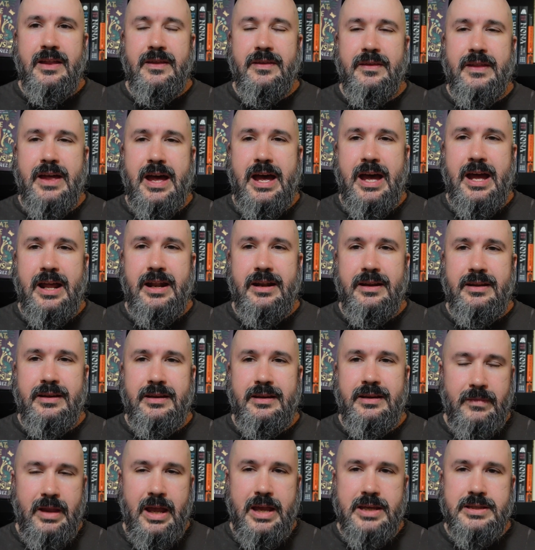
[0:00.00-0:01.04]
that
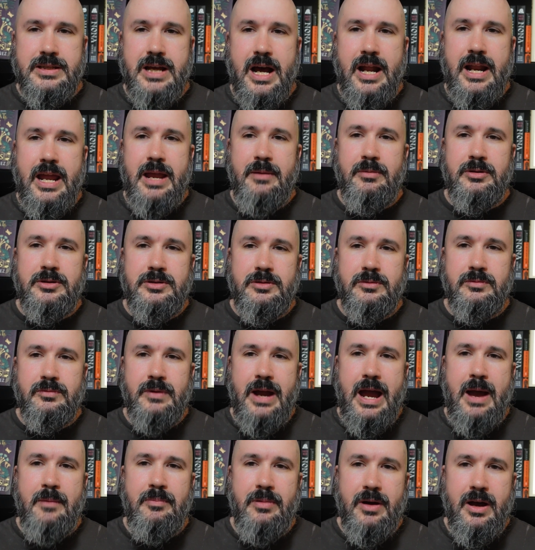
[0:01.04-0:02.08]
is not able to
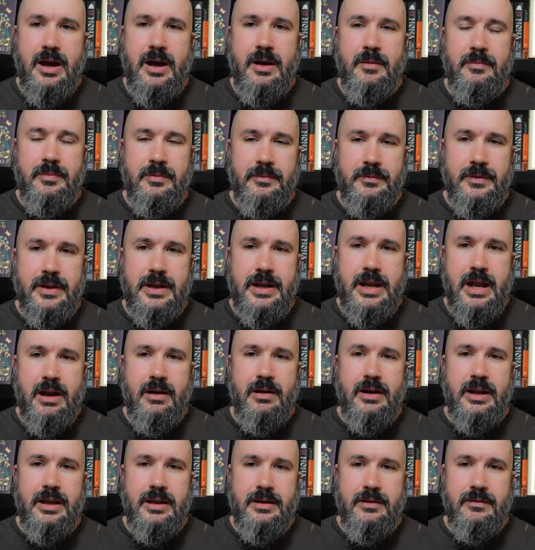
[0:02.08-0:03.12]
wrap up the
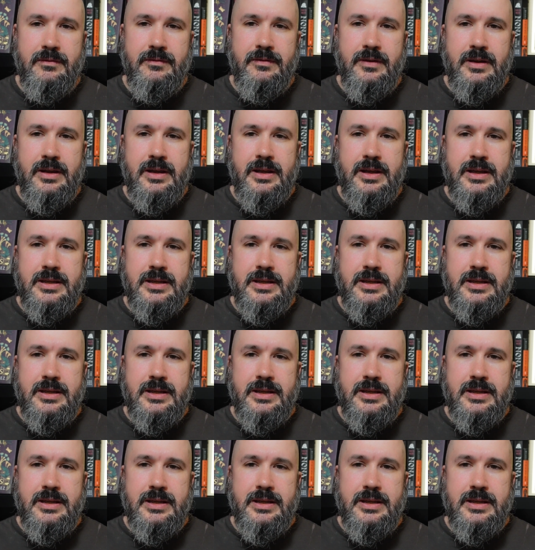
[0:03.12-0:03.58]
narrative